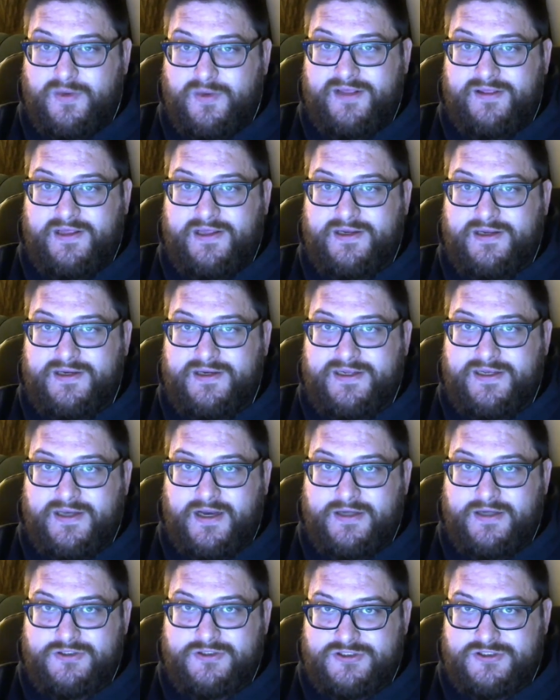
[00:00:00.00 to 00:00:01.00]
in the way
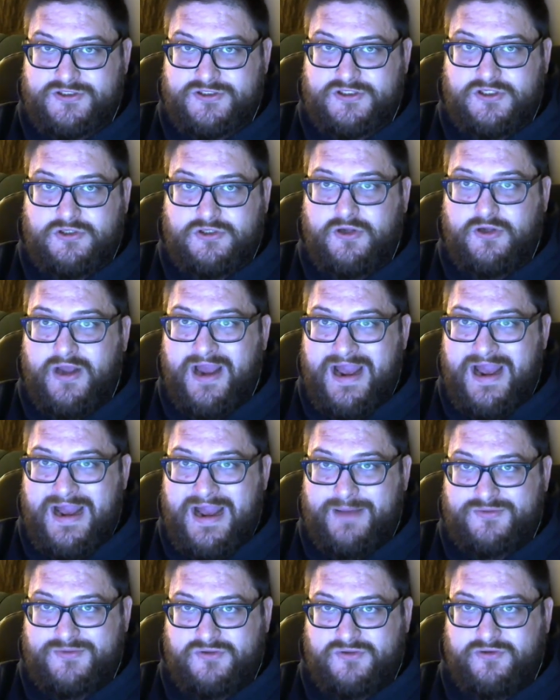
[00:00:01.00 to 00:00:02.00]
that he got just
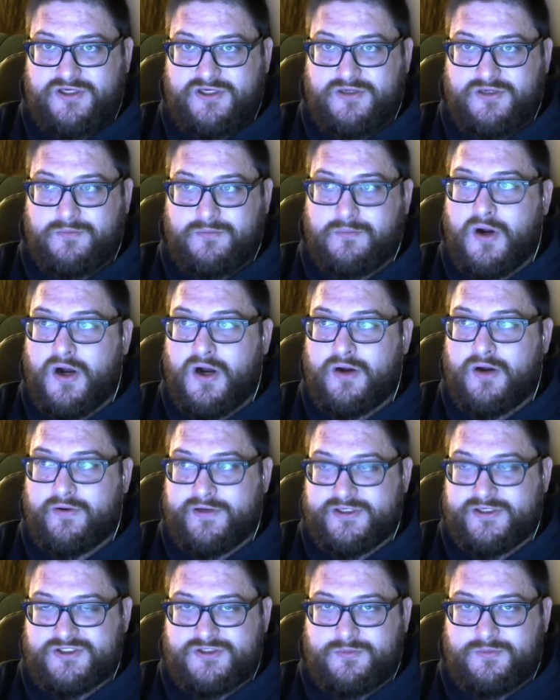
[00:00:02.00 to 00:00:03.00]
absolutely
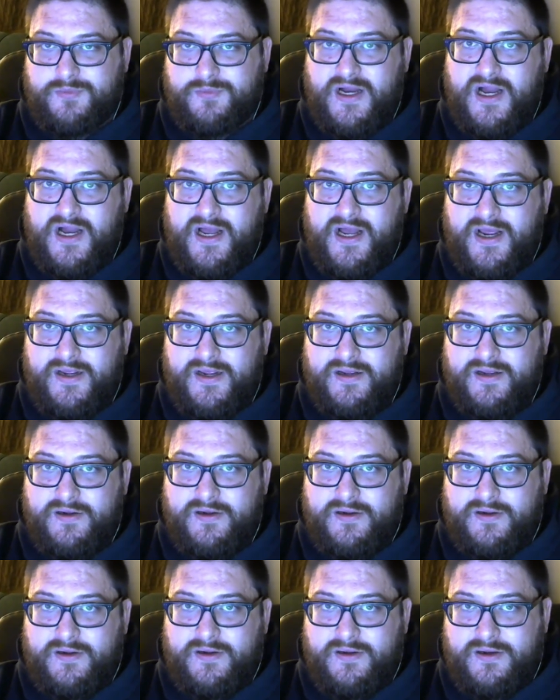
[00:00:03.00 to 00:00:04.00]
demolished
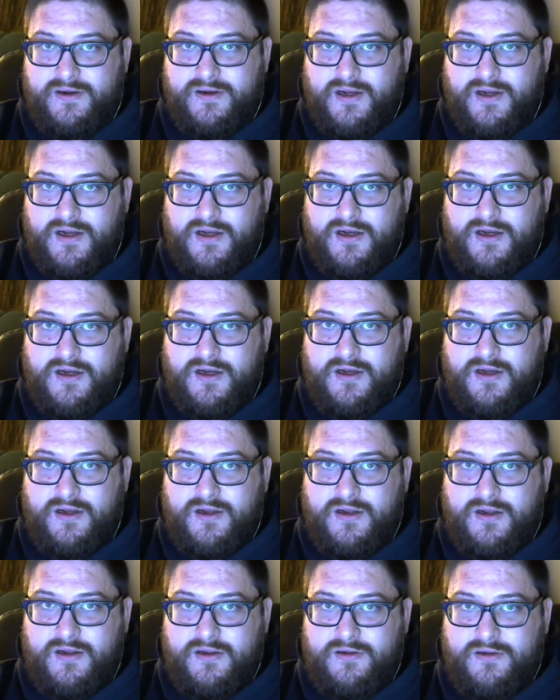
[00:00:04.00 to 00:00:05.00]
by
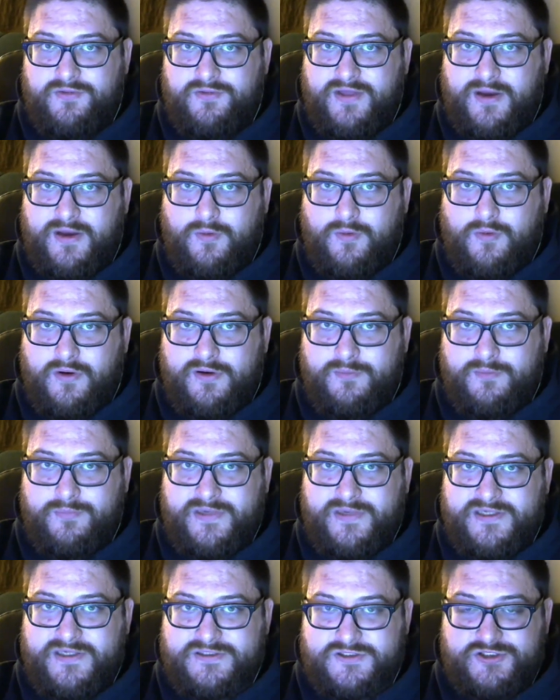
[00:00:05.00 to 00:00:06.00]
that
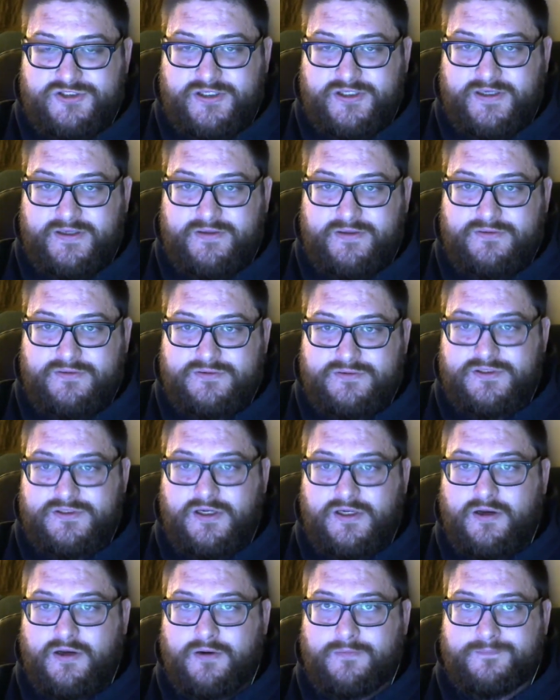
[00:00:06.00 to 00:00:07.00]
one piece of shit.
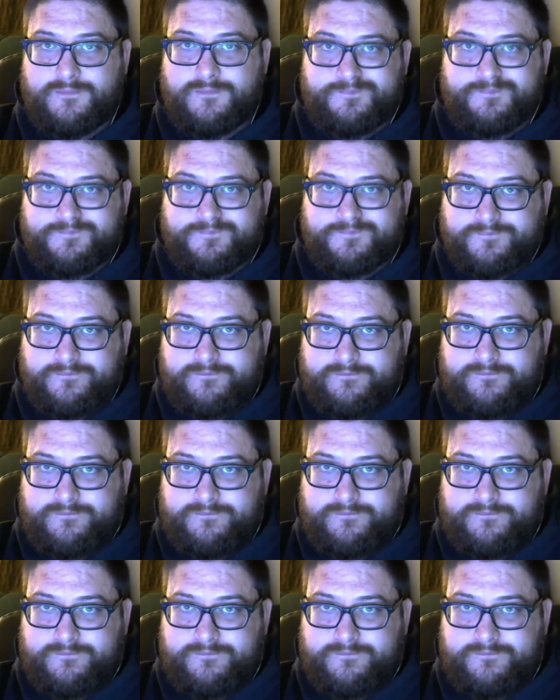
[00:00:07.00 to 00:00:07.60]
So,